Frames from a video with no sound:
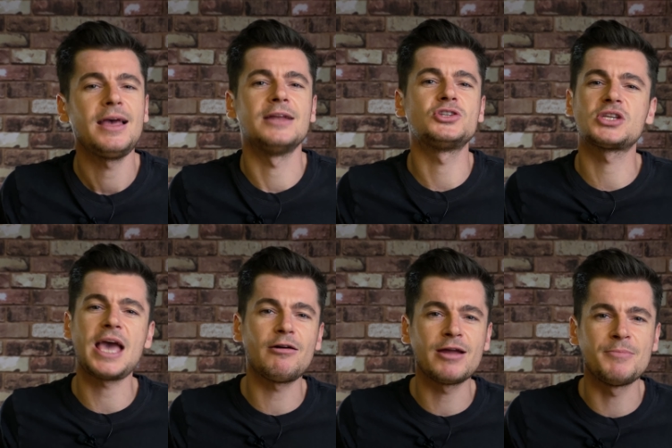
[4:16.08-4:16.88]
just
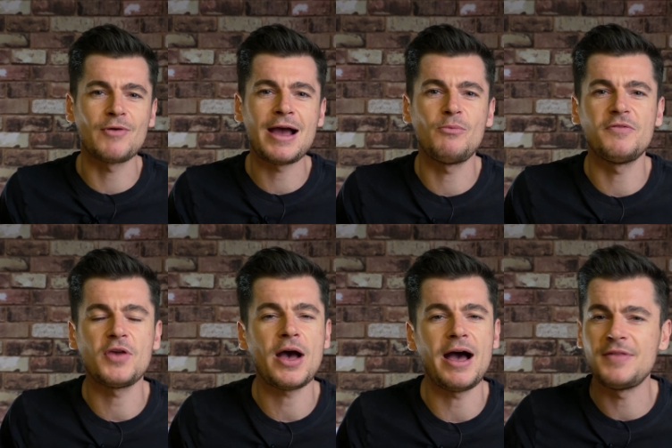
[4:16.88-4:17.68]
carry them around with you,
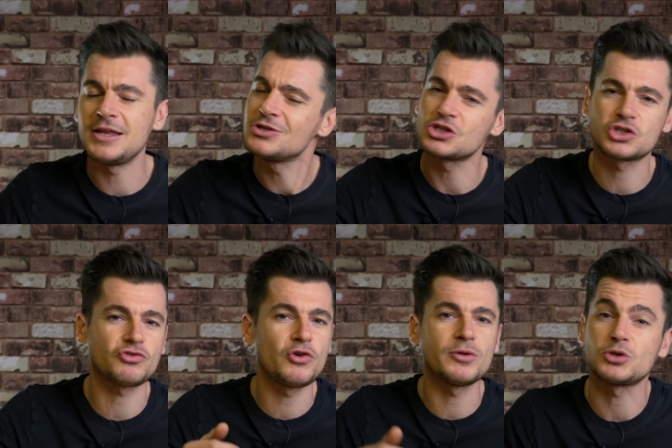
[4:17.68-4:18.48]
and then just
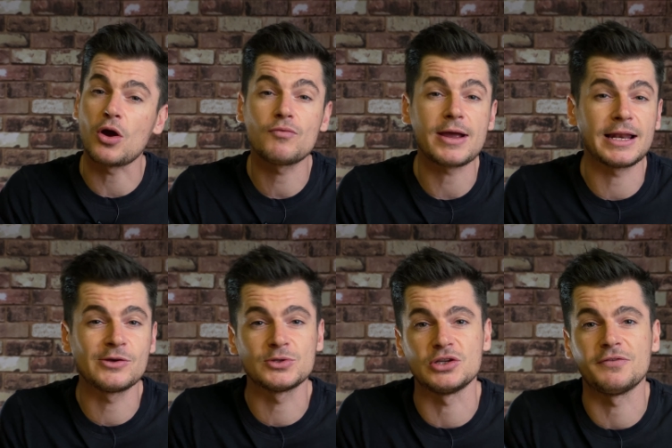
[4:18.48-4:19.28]
screw them directly
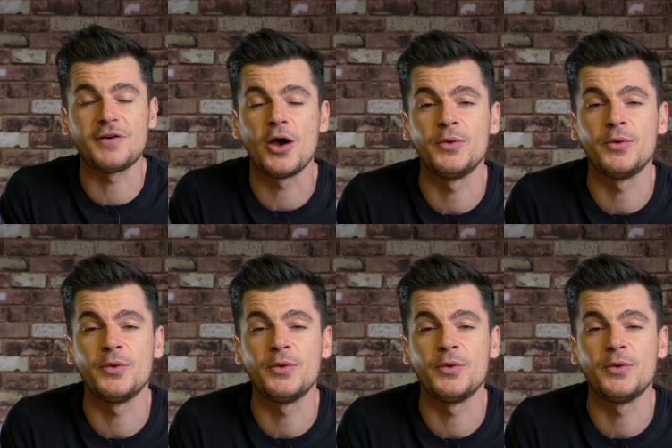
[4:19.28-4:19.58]
onto your phone